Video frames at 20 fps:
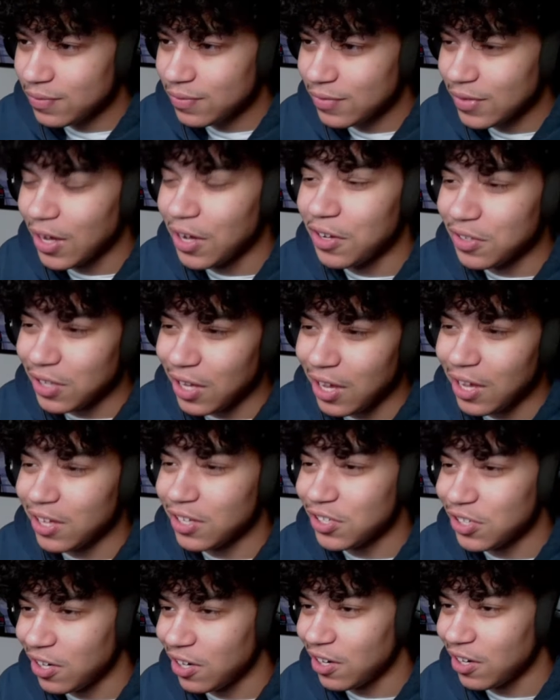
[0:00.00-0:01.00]
Oh yeah,
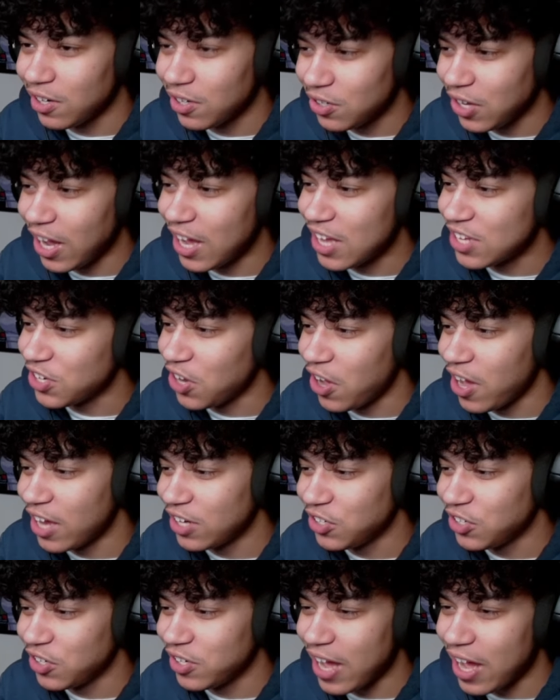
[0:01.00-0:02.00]
sure. You guys all
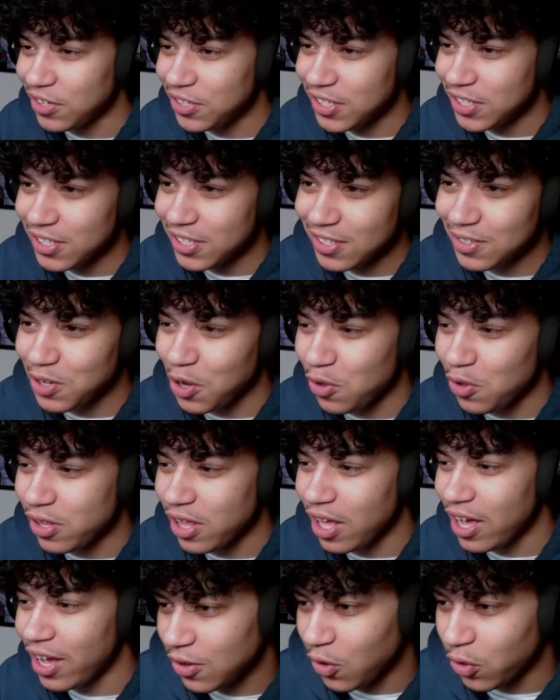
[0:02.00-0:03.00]
had your doubts. Don't
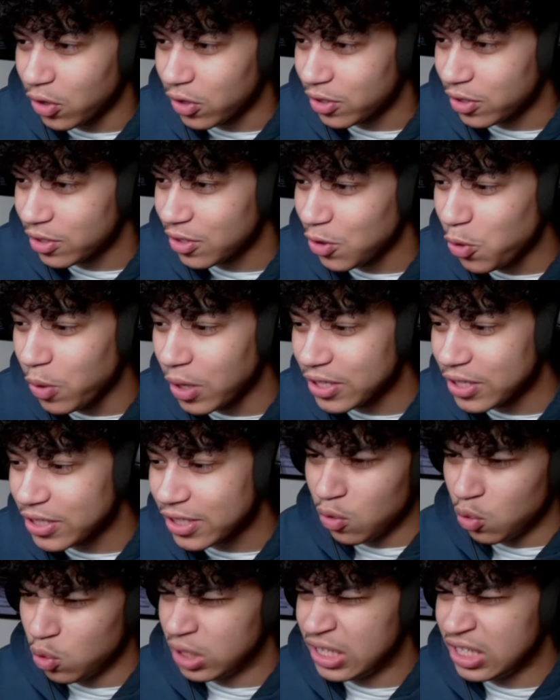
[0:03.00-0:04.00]
lie. Hold on. Who was
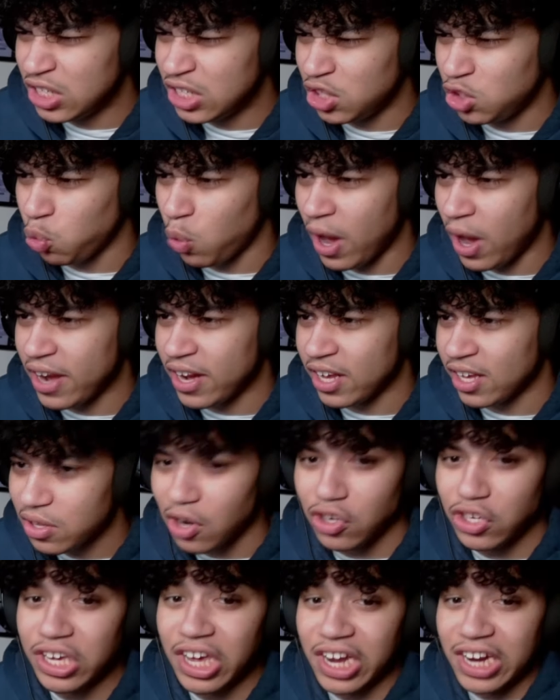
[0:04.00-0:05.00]
it? Well, he's sweating.
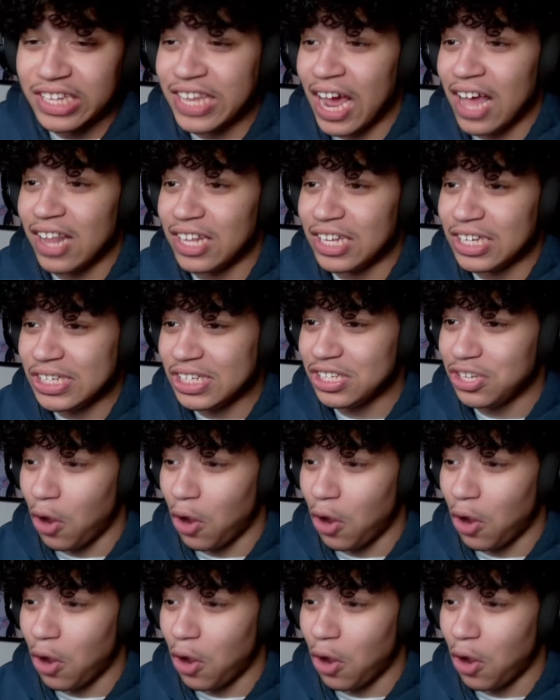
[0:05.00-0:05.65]
Are you gonna tell us?